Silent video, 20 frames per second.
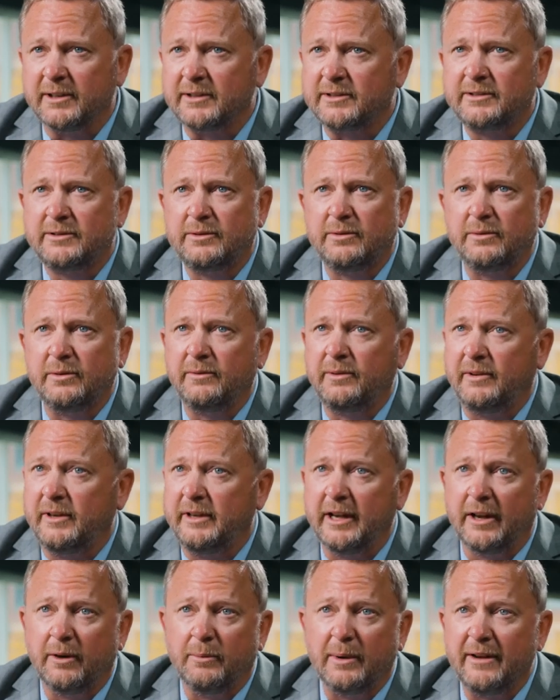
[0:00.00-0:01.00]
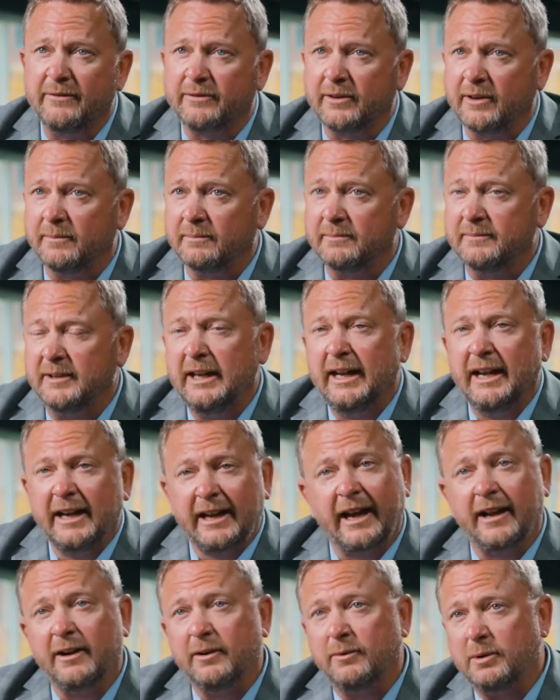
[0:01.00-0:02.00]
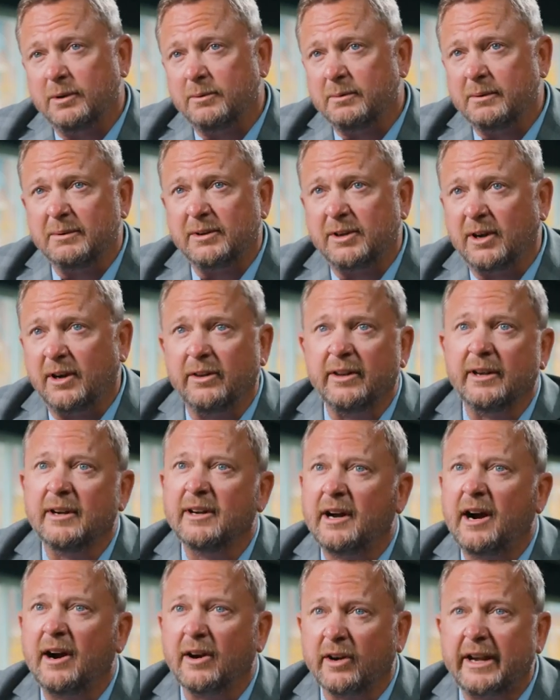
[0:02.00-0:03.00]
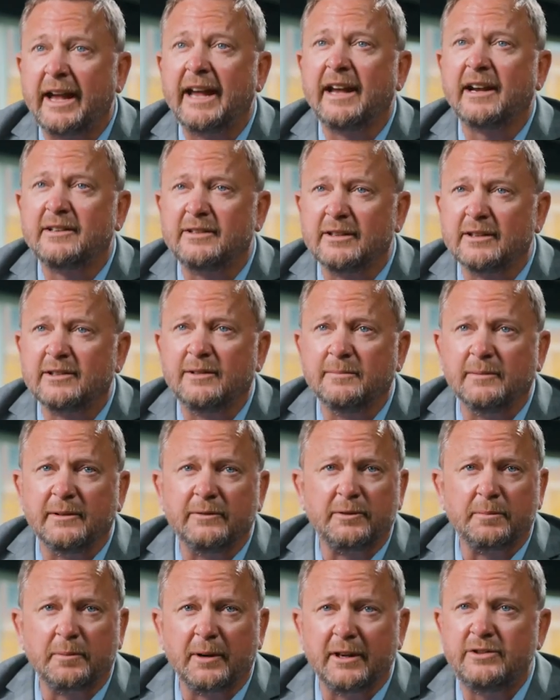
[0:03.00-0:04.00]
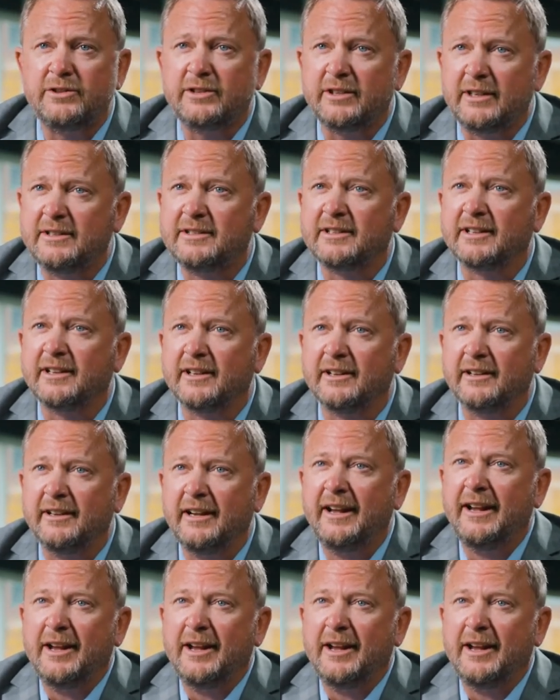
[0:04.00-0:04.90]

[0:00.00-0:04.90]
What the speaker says: us get away from kind of what we would call the archaic system of spreadsheets and